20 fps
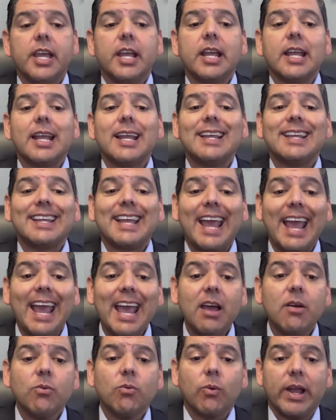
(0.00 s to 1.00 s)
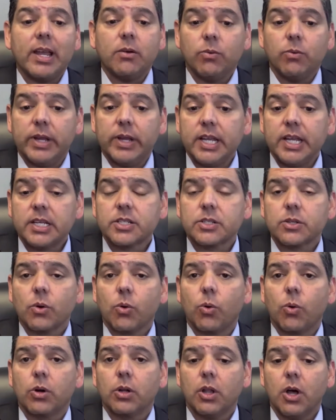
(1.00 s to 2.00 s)
they can't wait
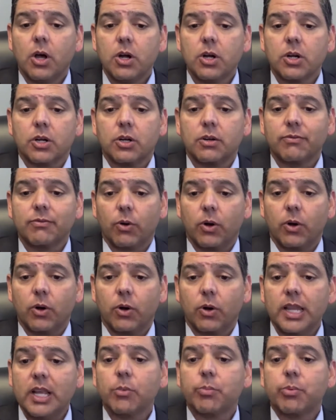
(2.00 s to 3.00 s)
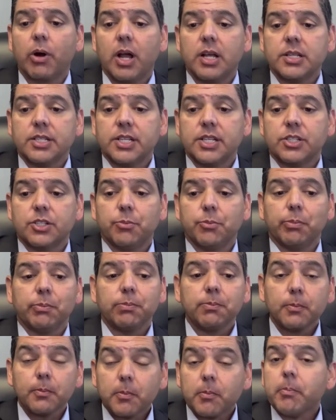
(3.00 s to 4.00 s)
weeks or longer for a legal process
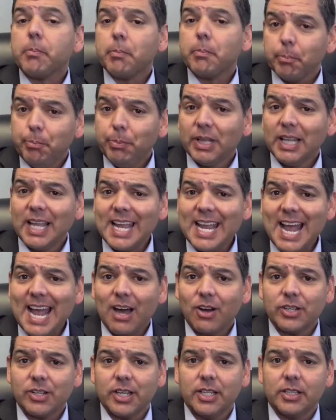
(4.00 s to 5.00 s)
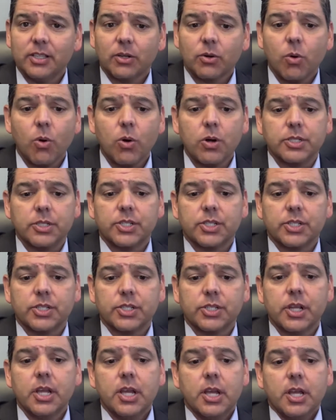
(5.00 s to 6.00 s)
to play out in the
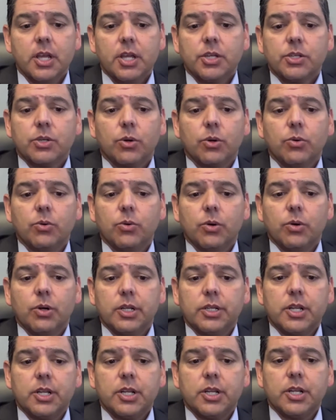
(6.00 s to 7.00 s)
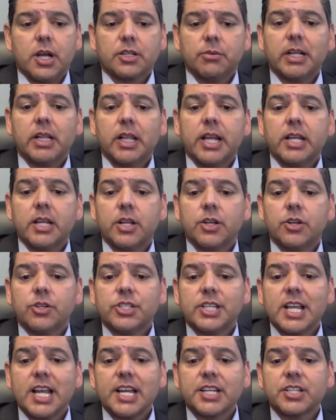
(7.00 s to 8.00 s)
courts. So, Dr. McLean,
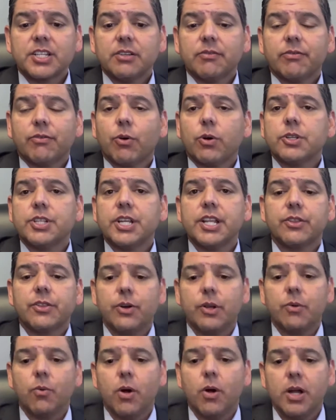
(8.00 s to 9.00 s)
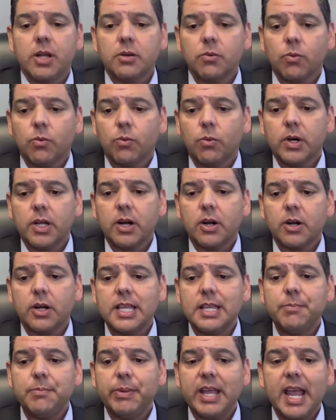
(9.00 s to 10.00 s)
under Section 1431,
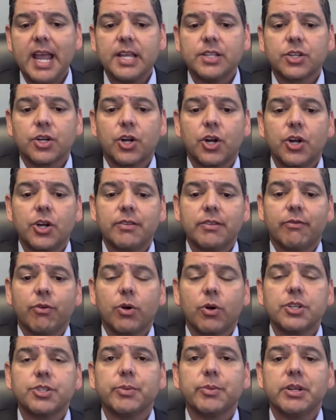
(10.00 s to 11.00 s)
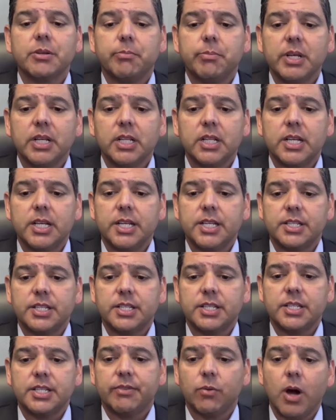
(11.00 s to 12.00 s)
what are EPA's current enforcement
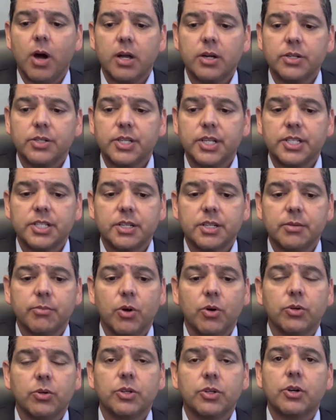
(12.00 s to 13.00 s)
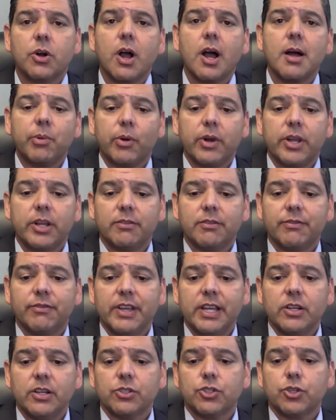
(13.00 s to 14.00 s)
abilities if a water system owner or
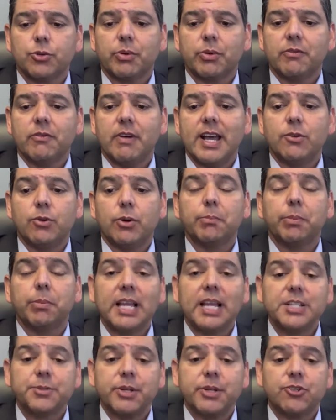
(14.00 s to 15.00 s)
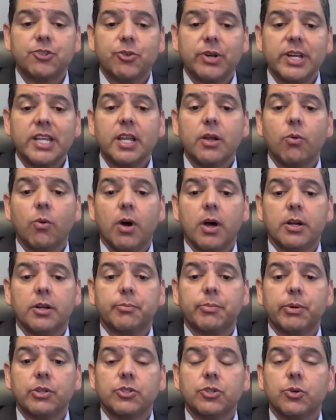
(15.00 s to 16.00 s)
operator fails to provide replacement drinking
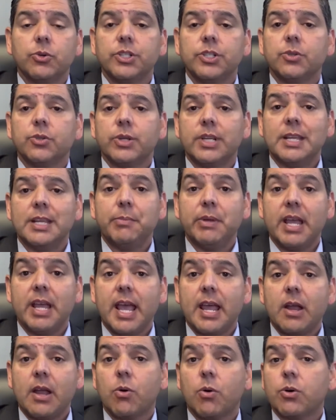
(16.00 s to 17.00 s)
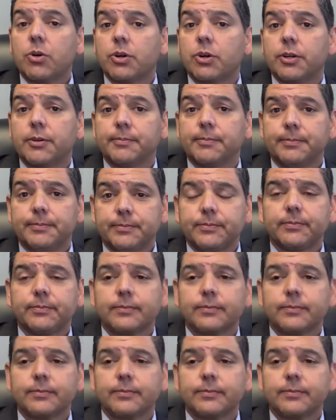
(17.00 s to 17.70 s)
water pursuant to an EPA order?